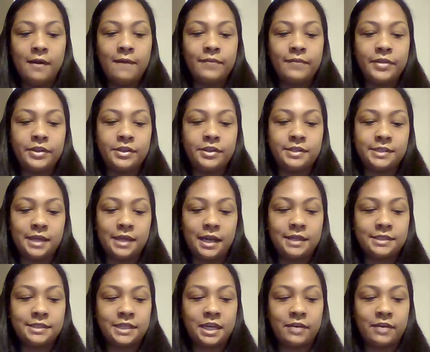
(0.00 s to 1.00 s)
The
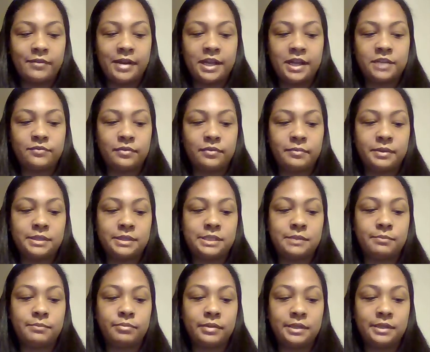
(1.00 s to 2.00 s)
designs can range from the
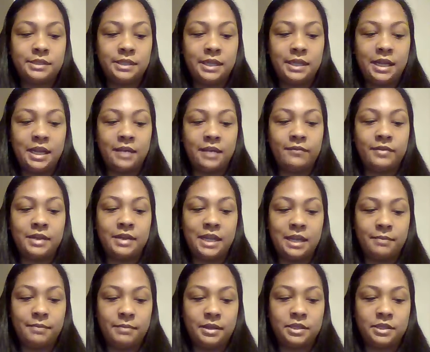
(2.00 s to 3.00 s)
simplicity of an
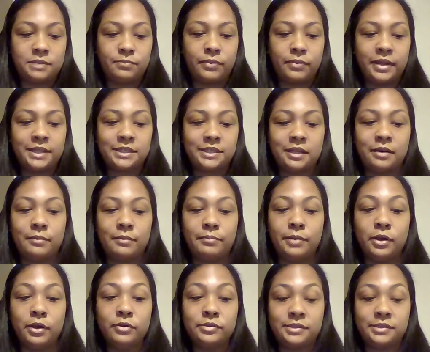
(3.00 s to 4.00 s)
image placed on a
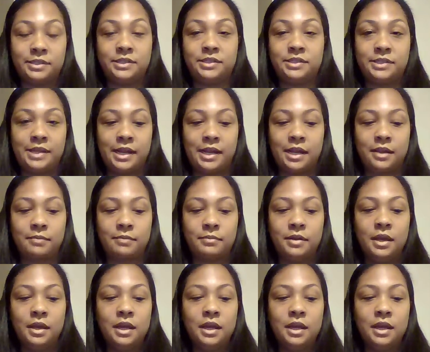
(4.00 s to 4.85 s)
postage stamp